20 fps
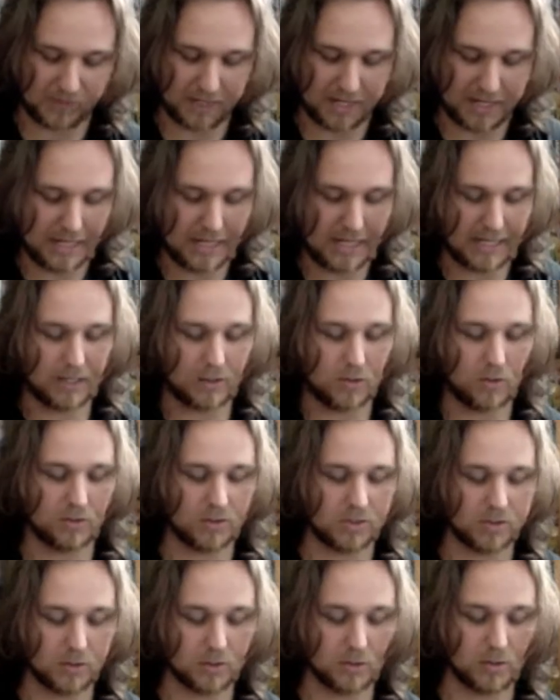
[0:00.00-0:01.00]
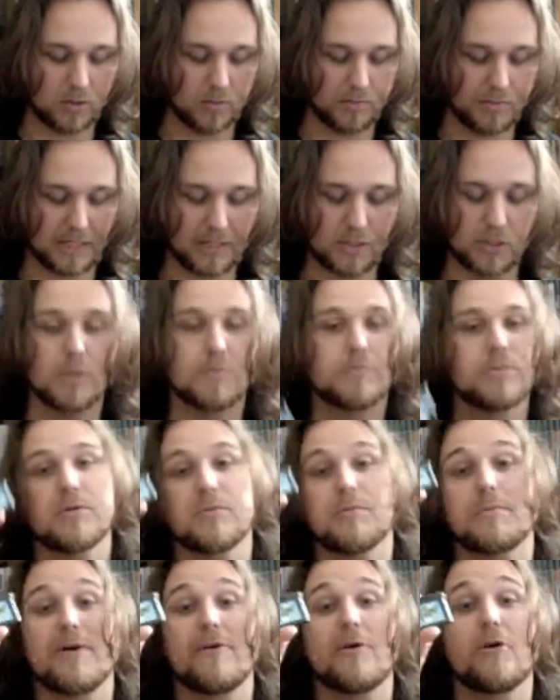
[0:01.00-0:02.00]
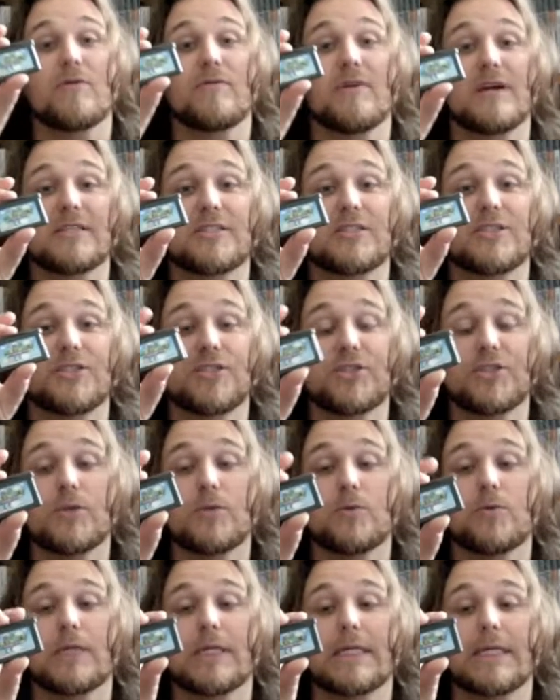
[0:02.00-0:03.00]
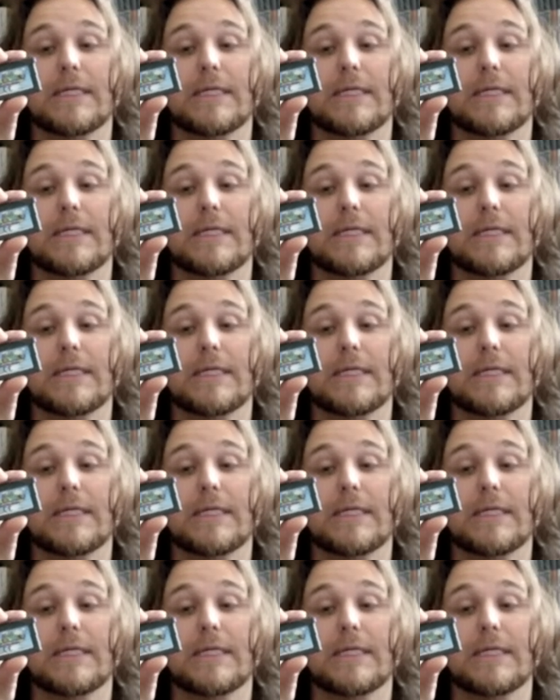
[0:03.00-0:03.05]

And I also picked up Super Mario Advance 2,